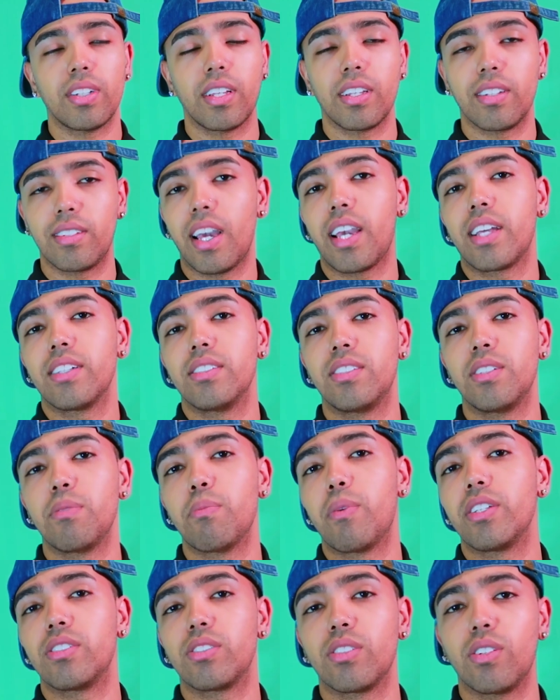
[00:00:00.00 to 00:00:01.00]
Like, I can see
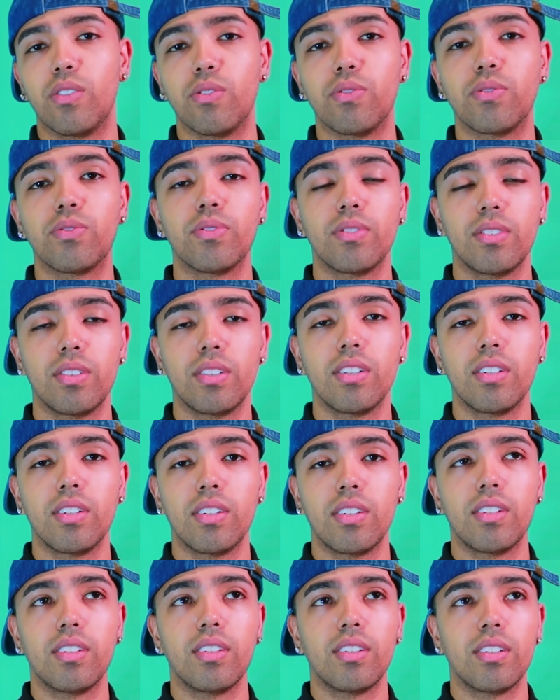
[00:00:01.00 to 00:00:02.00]
myself
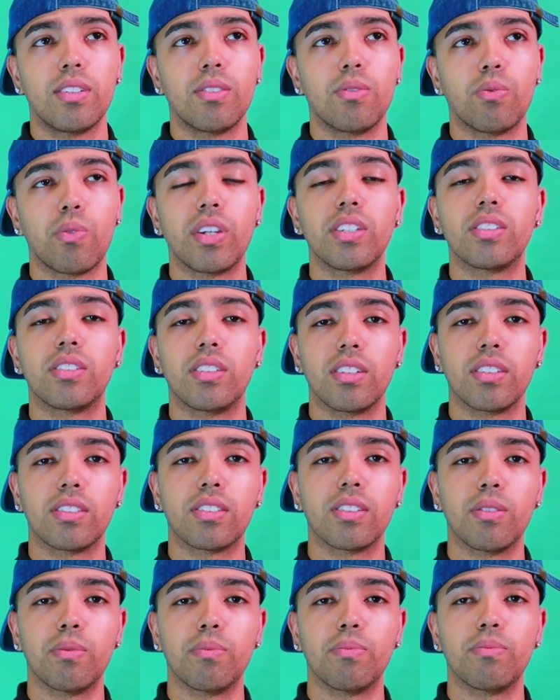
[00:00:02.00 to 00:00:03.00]
wasting
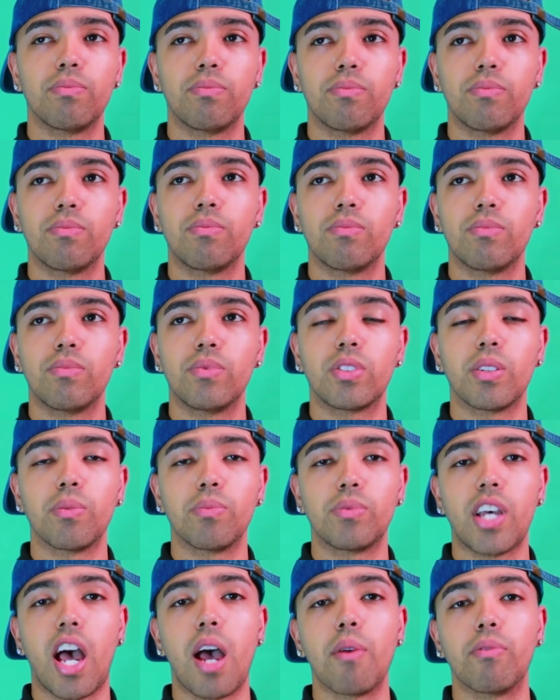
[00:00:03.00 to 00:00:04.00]
some
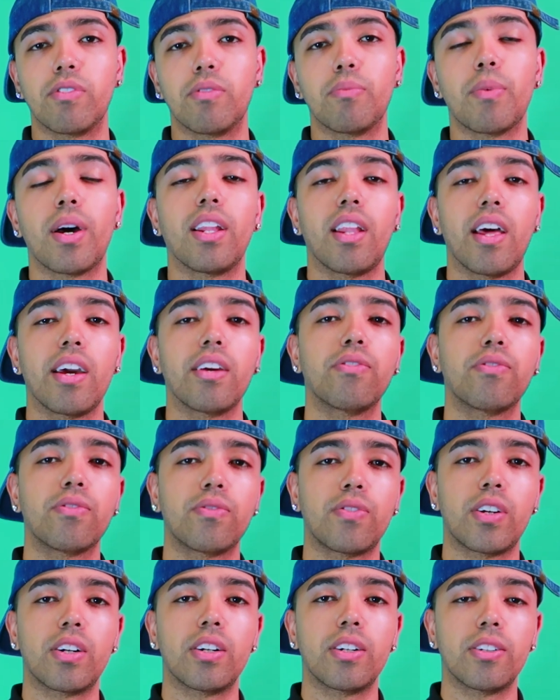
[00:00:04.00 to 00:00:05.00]
time of my
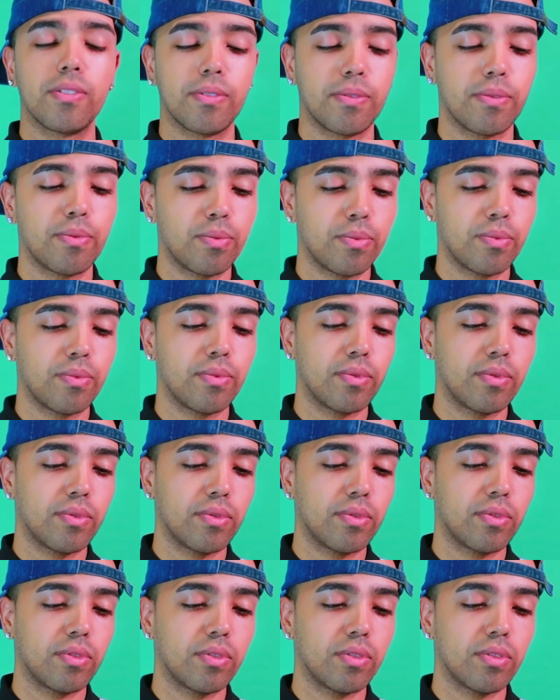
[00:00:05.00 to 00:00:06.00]
life for her.
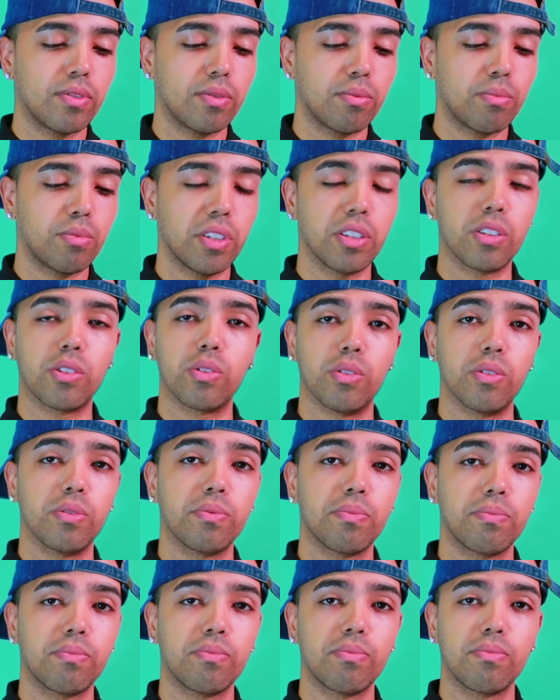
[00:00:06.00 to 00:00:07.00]
Pretty
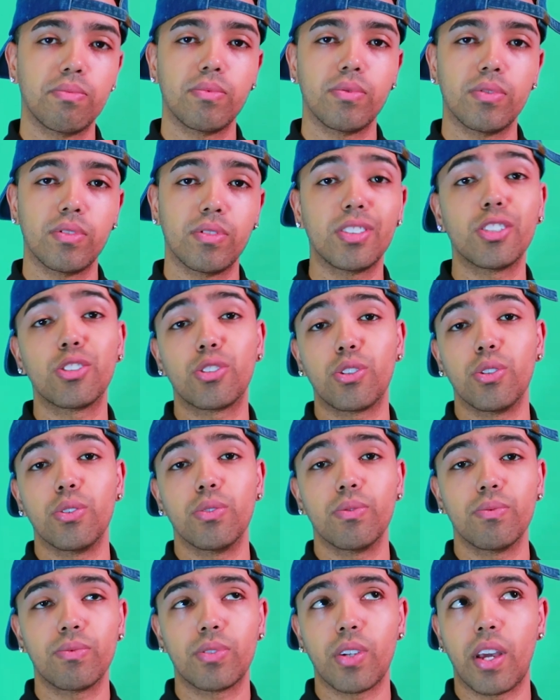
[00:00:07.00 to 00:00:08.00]
cool. She's
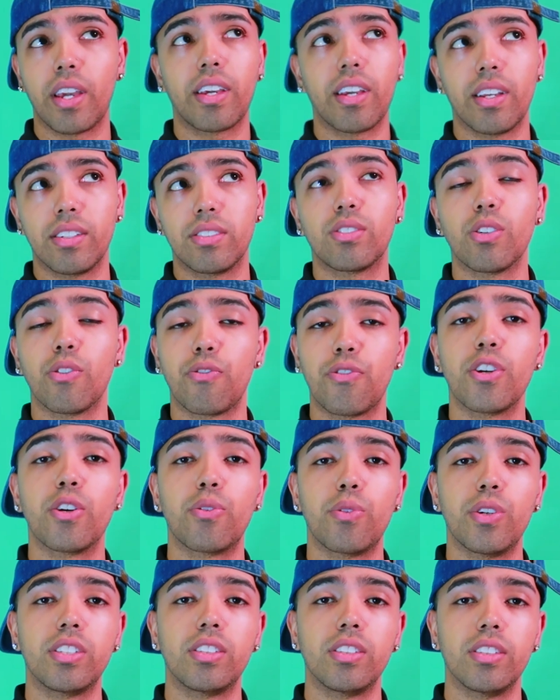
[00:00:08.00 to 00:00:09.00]
cute. So I guess
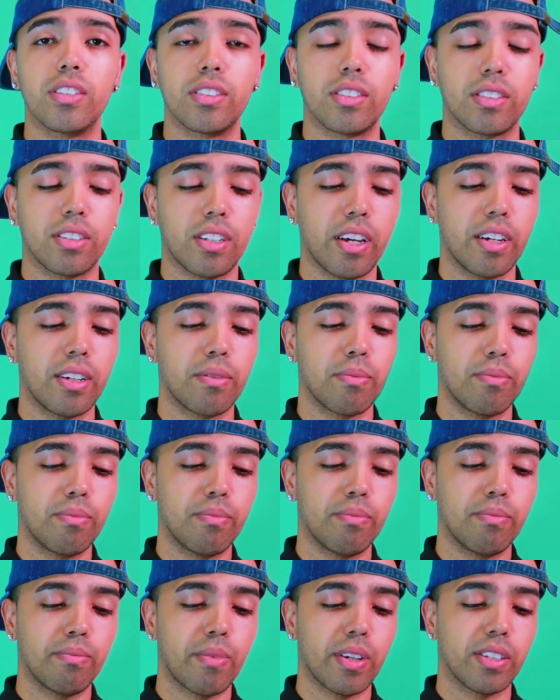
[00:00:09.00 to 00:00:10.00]
Sophia Richie is like
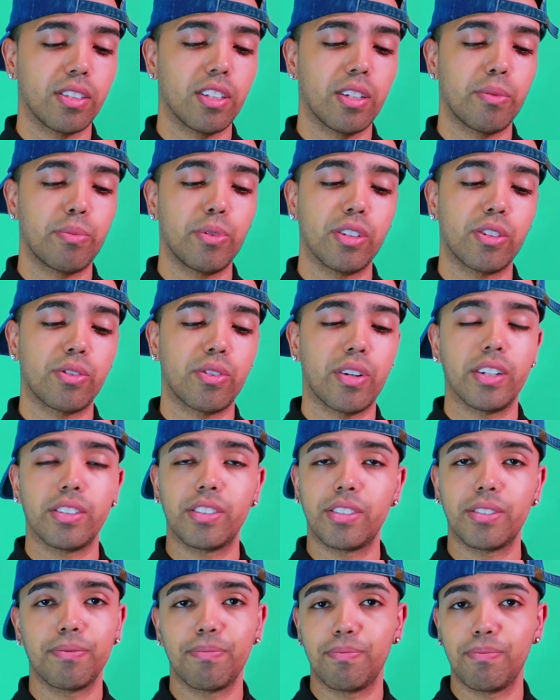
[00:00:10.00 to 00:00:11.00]
my celebrity
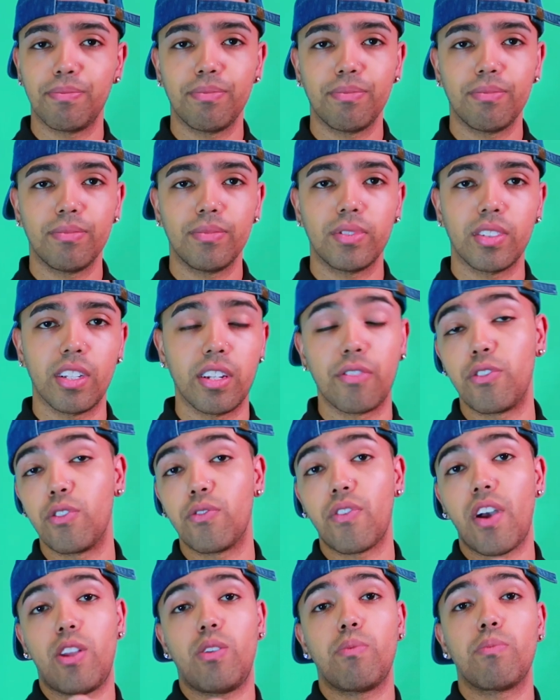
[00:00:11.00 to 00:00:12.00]
crush. And if you
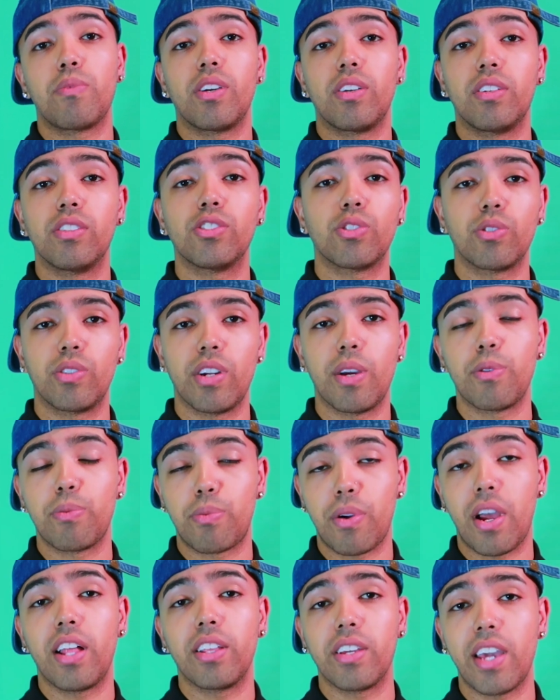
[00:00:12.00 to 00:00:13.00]
follow me on Instagram, you're
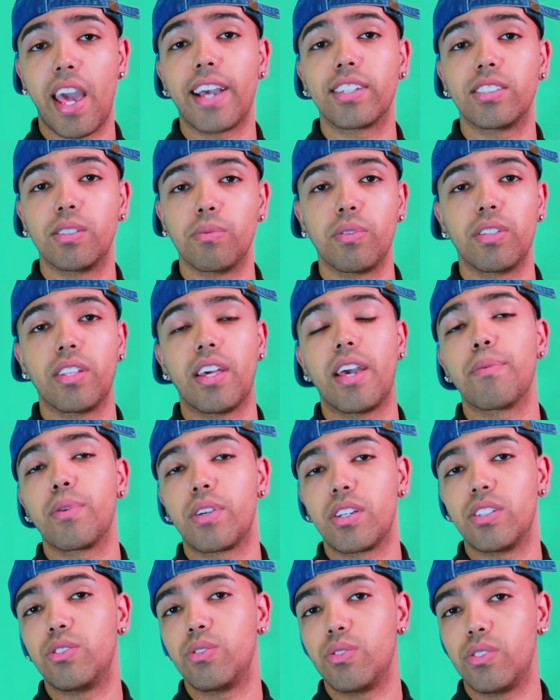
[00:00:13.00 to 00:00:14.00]
probably asking me that
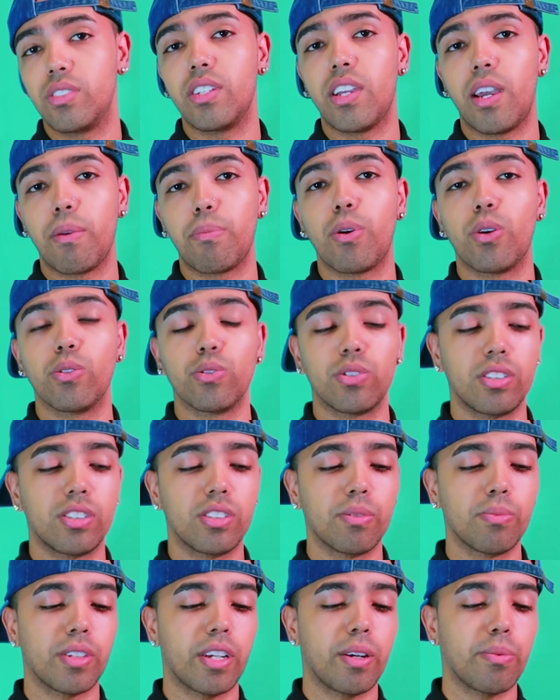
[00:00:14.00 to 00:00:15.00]
because you see I post there
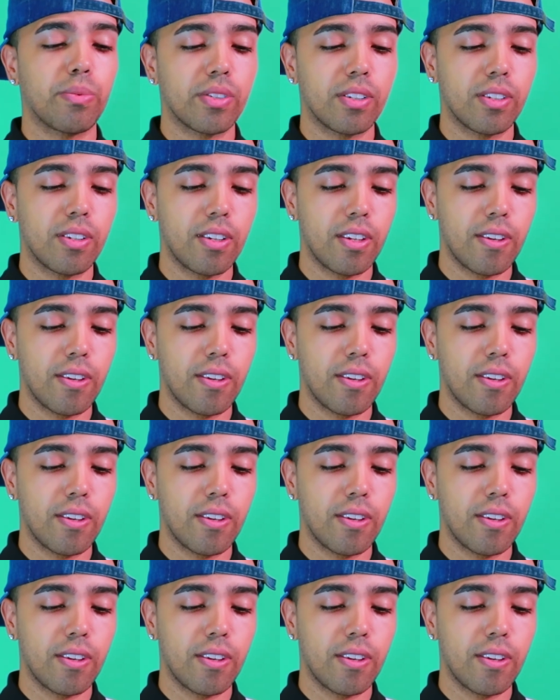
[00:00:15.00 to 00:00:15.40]
sometimes.